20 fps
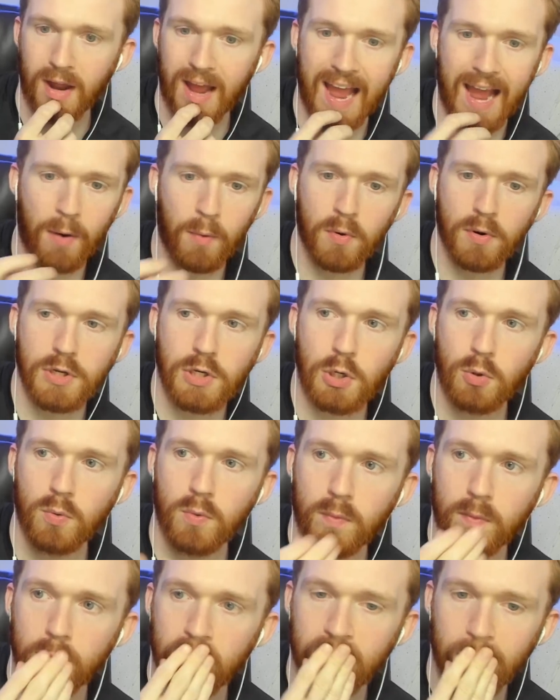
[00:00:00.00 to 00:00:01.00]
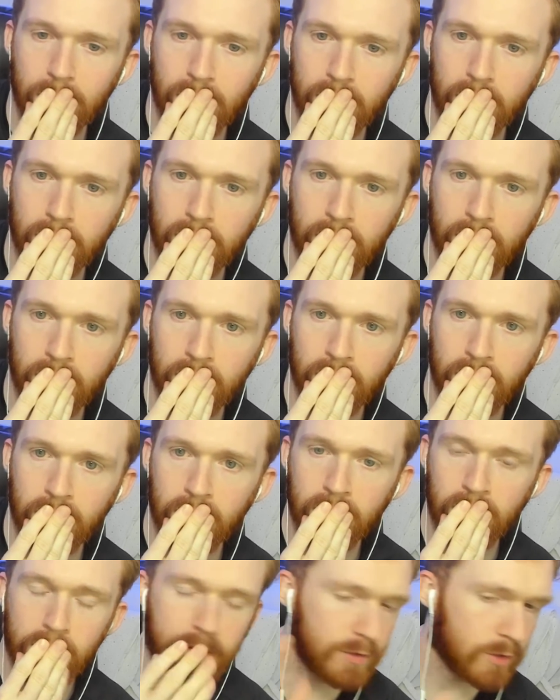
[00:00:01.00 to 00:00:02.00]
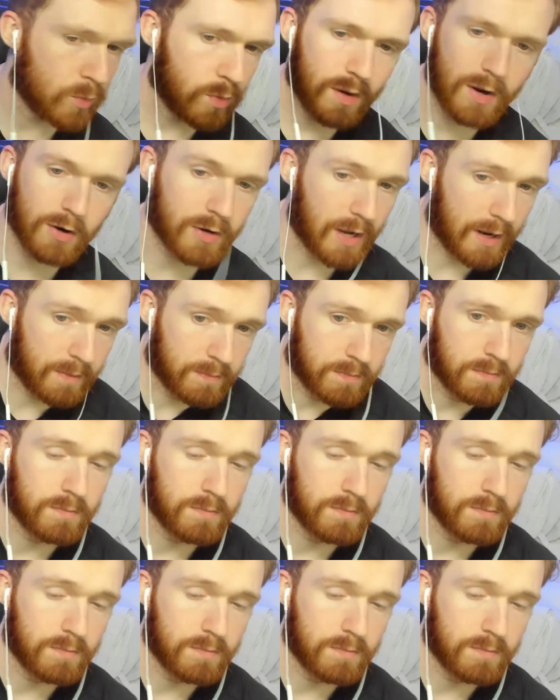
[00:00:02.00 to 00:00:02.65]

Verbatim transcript: How are you? Don't. Okay.